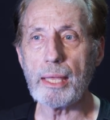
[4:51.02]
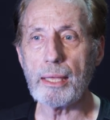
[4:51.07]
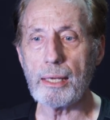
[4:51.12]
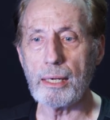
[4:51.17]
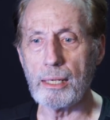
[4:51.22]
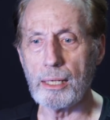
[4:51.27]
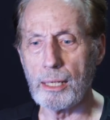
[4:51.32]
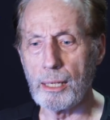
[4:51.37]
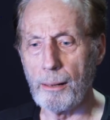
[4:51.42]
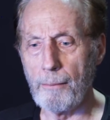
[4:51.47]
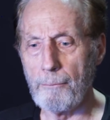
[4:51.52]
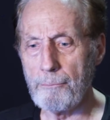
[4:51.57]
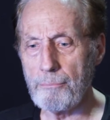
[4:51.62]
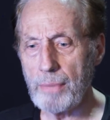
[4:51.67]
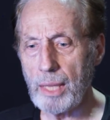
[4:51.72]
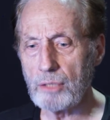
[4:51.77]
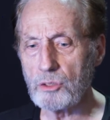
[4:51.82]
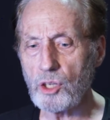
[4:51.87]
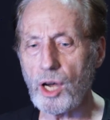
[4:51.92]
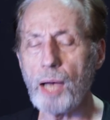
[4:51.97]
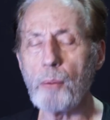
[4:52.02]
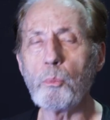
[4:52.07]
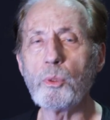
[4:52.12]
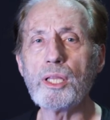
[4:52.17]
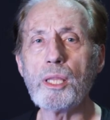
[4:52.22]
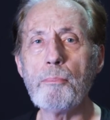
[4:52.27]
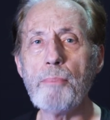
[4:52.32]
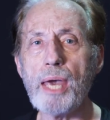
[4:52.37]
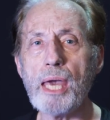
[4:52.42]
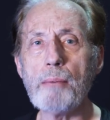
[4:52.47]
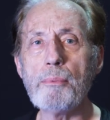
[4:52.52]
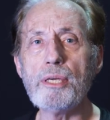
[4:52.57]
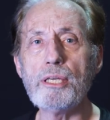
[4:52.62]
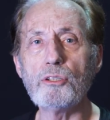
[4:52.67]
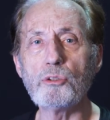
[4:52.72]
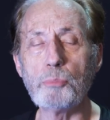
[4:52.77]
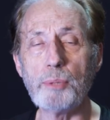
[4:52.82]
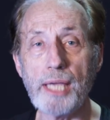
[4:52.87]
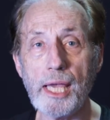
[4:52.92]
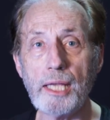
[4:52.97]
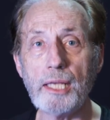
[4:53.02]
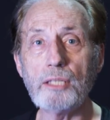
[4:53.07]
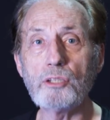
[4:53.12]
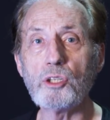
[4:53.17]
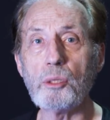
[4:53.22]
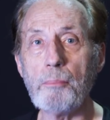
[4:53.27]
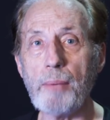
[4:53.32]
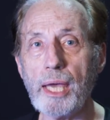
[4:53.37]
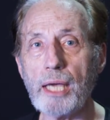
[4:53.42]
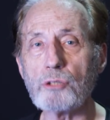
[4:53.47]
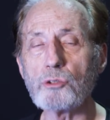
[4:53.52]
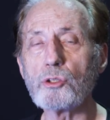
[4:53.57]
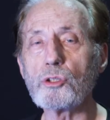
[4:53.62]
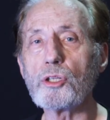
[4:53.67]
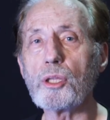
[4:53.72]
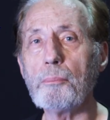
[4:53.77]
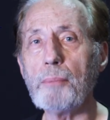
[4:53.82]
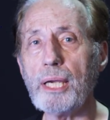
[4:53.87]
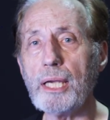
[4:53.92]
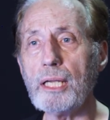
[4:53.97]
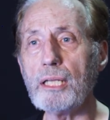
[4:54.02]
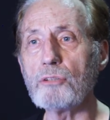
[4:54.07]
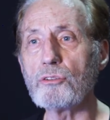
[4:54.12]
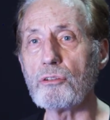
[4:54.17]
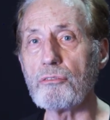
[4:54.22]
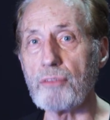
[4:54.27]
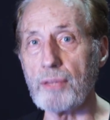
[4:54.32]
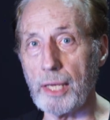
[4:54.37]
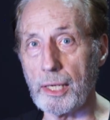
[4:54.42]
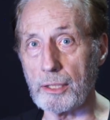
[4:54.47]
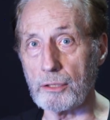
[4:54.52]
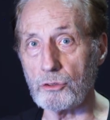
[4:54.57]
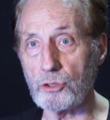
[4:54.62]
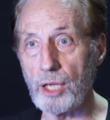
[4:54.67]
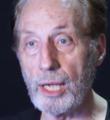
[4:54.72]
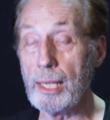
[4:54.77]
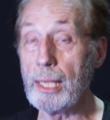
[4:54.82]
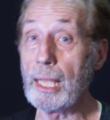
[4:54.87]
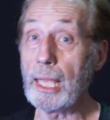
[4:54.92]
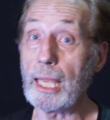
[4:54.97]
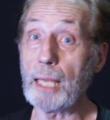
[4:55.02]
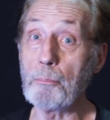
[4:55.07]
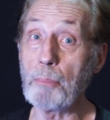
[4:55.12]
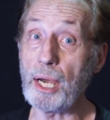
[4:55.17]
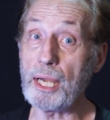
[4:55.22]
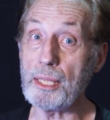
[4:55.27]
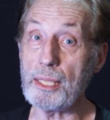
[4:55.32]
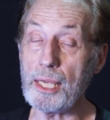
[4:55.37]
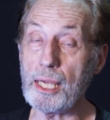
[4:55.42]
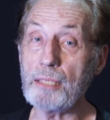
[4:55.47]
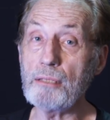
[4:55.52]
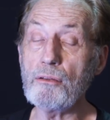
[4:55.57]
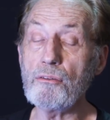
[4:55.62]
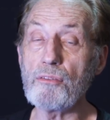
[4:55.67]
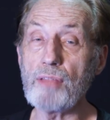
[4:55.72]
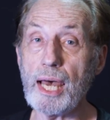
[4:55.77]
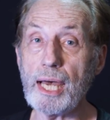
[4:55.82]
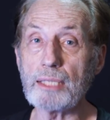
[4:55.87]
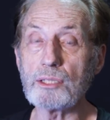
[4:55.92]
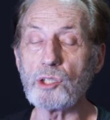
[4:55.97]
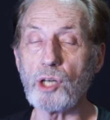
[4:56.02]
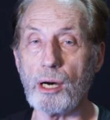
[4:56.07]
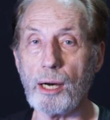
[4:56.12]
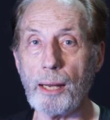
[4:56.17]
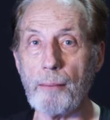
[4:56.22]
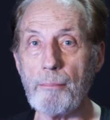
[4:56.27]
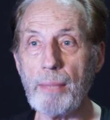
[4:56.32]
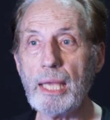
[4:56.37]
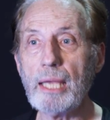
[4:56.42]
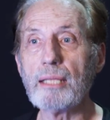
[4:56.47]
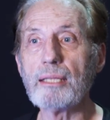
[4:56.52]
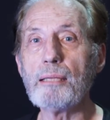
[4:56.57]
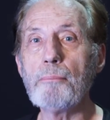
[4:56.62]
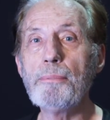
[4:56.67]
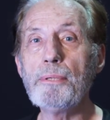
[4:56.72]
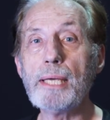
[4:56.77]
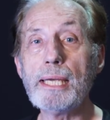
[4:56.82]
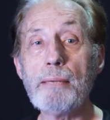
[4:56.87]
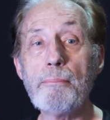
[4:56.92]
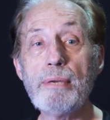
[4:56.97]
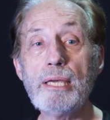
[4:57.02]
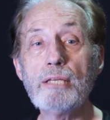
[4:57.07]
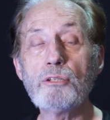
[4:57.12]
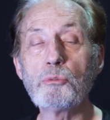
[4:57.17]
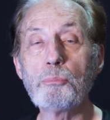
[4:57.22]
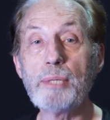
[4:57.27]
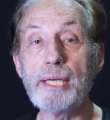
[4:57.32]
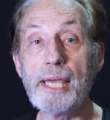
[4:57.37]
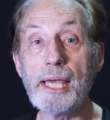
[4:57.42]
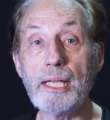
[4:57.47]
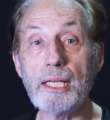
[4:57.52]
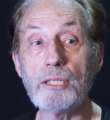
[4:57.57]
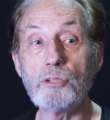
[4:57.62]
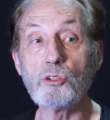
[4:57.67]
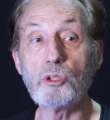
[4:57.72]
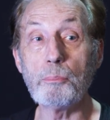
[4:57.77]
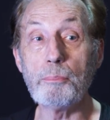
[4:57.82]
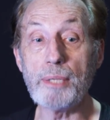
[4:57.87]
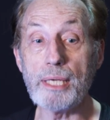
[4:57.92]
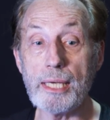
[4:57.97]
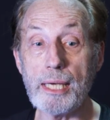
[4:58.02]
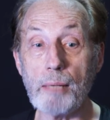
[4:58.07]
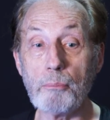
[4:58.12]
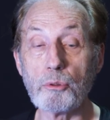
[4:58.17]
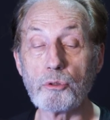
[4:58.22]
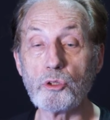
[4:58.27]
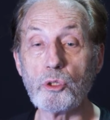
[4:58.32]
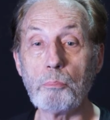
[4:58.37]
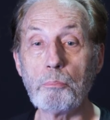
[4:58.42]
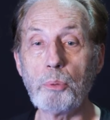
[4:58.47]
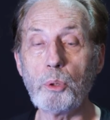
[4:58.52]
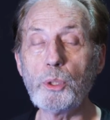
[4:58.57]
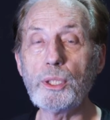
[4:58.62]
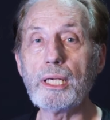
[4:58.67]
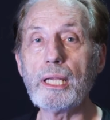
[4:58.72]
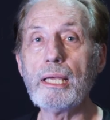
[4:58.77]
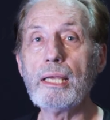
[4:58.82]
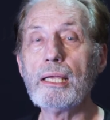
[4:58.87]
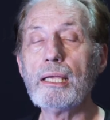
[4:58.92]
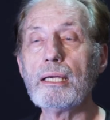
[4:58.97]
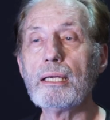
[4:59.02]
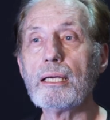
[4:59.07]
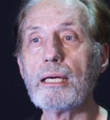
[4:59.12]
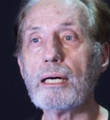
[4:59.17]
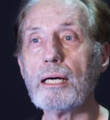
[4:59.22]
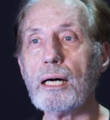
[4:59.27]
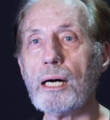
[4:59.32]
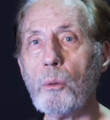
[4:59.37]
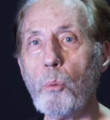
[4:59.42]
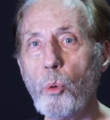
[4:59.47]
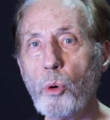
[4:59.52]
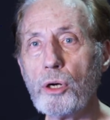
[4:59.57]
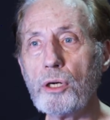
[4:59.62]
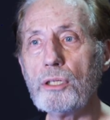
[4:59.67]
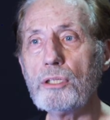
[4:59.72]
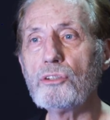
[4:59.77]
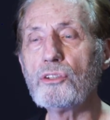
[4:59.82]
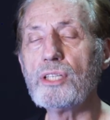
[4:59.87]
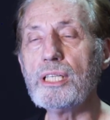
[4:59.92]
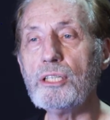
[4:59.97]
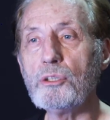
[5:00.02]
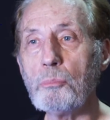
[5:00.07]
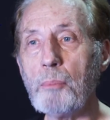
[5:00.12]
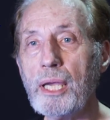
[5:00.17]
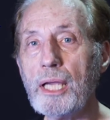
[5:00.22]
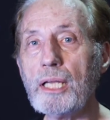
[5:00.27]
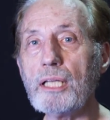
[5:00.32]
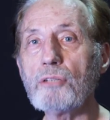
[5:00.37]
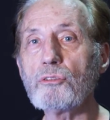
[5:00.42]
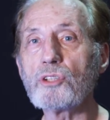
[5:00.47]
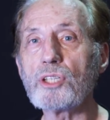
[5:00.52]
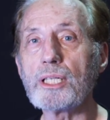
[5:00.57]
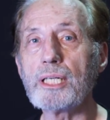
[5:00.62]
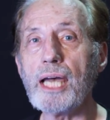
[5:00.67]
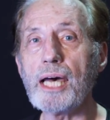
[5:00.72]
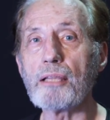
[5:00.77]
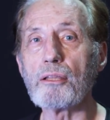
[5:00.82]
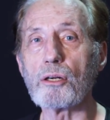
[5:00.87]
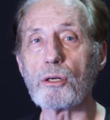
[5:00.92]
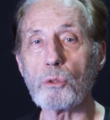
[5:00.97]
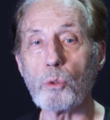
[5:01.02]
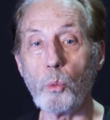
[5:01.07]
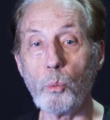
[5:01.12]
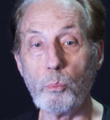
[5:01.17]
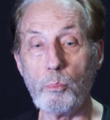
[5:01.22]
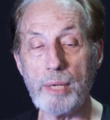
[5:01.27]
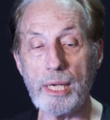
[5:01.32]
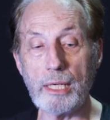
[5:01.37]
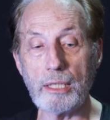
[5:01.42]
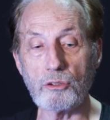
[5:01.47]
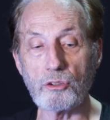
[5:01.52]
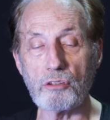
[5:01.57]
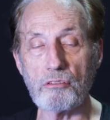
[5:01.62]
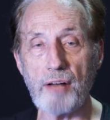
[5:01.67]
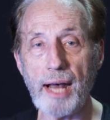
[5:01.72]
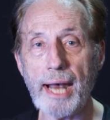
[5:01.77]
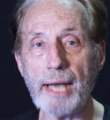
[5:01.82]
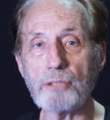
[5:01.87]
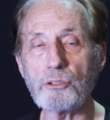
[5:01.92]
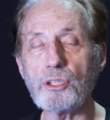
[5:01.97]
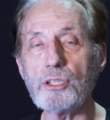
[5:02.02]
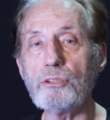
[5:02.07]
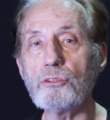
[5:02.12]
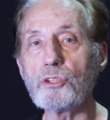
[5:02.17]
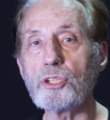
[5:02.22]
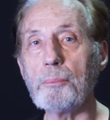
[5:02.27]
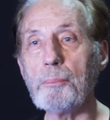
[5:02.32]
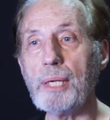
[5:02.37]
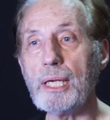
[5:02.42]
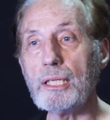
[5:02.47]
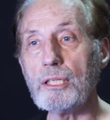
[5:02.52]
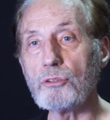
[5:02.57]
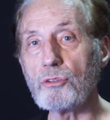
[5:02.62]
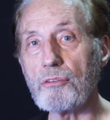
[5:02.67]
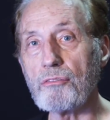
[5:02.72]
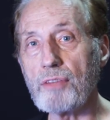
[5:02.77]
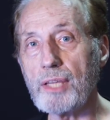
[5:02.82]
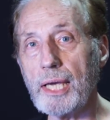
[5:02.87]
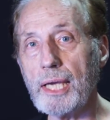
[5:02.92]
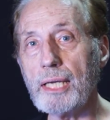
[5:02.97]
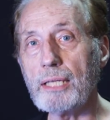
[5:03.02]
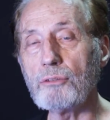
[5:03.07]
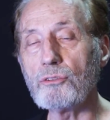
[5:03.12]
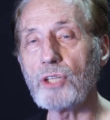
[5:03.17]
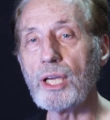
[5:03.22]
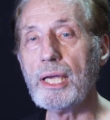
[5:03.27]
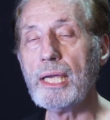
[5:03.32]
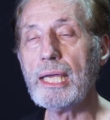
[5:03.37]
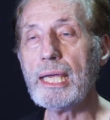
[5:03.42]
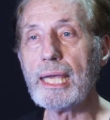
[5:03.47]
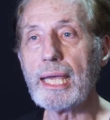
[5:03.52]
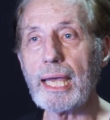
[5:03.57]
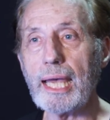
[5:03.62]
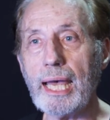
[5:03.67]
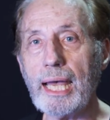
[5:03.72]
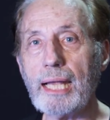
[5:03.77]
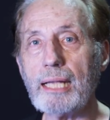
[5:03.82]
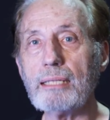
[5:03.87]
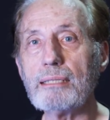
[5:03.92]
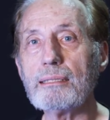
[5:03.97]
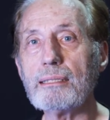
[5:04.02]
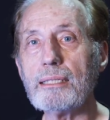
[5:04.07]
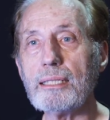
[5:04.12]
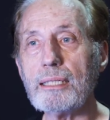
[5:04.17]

time when the baby is beginning to master the meanings of things. And by the end of that time, the baby is beginning to be able to put words, these meanings together, the meanings of actions, the meanings of things, and